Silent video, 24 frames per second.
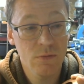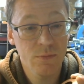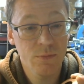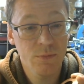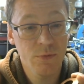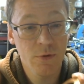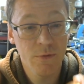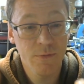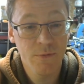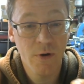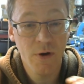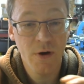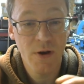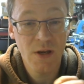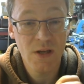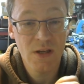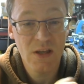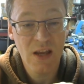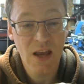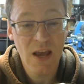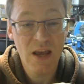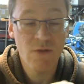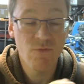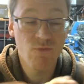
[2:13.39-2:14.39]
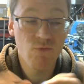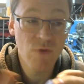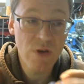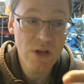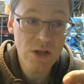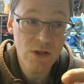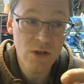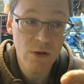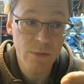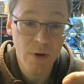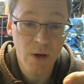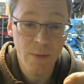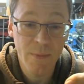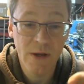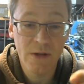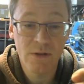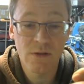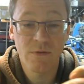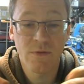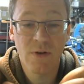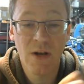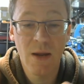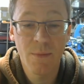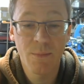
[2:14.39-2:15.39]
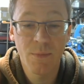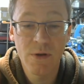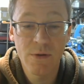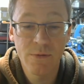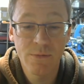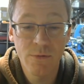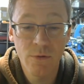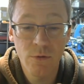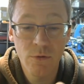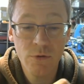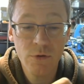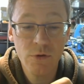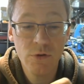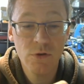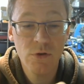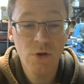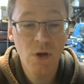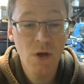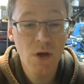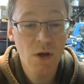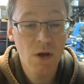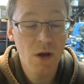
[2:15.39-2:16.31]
provide a reasonable amount of clamping force.